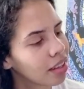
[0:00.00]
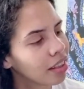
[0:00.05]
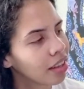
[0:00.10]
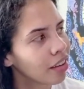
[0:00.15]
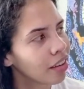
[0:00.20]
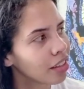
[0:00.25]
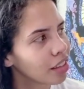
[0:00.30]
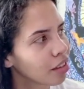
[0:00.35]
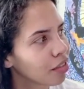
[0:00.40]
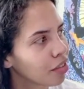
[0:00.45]

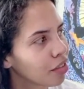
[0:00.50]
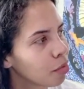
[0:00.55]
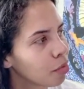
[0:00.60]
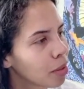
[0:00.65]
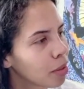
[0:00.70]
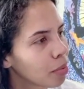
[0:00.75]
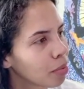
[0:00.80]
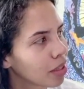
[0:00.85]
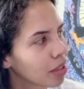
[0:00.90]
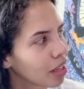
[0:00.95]
There's a few
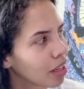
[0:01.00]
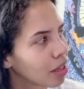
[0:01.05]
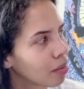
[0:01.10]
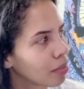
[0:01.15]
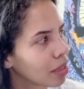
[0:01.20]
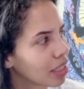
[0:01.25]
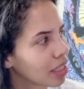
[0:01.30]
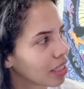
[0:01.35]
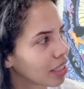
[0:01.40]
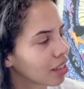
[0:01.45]
people that are
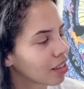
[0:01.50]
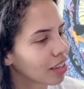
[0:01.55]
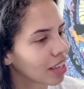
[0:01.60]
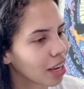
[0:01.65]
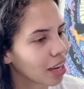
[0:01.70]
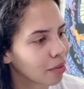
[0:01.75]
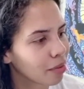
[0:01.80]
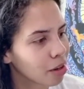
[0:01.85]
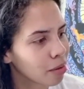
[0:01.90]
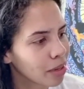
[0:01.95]
missing.
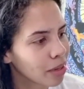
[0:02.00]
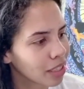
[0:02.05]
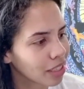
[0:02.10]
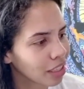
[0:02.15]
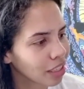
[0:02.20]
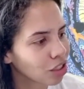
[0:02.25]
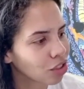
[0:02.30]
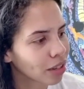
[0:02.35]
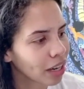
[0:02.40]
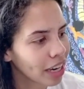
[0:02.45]
Okay, we're
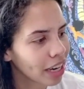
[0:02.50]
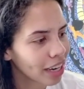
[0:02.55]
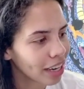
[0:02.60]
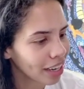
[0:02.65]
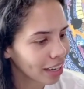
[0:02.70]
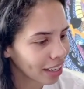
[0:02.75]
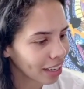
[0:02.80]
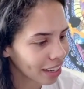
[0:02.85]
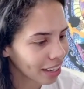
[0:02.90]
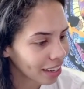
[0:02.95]
missing
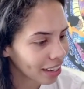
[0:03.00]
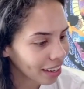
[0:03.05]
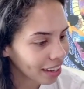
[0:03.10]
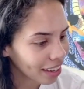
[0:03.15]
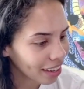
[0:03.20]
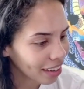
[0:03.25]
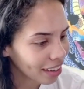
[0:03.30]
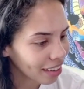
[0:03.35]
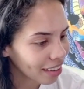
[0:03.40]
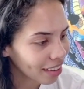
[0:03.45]
Drake.
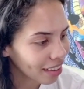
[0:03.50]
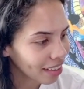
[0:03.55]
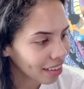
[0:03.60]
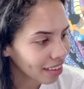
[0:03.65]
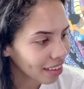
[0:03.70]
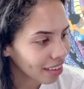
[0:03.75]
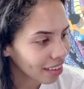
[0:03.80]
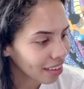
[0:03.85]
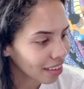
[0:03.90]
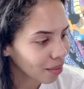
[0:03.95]

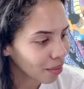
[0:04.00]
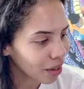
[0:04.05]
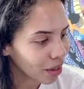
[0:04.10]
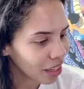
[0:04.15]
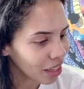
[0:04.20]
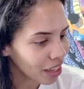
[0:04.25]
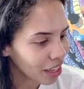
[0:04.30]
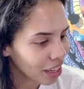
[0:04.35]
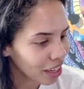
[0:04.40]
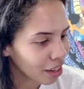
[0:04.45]
Where
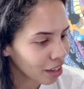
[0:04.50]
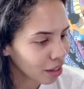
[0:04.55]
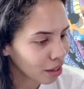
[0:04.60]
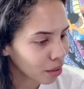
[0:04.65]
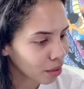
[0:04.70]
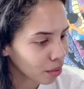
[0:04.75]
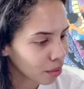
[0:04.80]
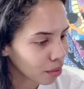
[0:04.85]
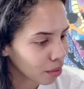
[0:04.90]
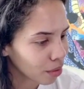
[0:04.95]
did he
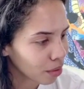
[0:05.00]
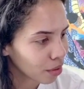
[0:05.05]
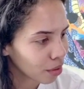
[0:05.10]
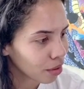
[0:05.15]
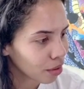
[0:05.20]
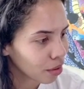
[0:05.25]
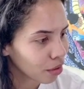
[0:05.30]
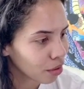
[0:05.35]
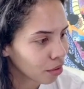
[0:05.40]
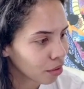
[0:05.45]
go?
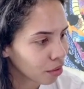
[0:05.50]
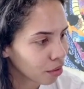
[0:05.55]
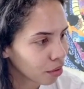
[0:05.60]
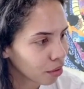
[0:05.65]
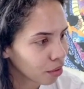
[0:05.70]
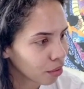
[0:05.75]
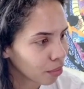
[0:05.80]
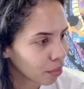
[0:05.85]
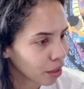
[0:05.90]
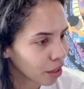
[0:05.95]

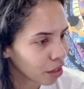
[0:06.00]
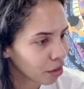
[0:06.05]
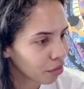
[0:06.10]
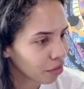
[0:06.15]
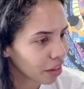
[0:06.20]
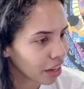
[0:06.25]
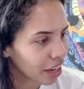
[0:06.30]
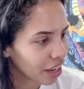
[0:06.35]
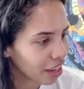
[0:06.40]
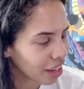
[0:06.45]
Where did
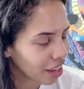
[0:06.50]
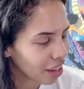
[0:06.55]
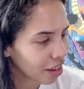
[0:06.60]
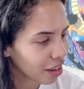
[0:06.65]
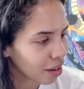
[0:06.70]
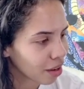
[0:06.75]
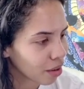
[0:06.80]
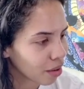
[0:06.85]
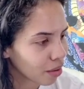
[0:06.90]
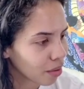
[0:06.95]
Frankie
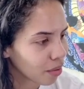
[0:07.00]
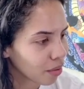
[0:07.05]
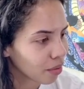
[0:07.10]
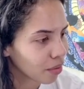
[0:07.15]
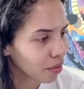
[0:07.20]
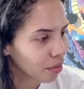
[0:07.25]
go?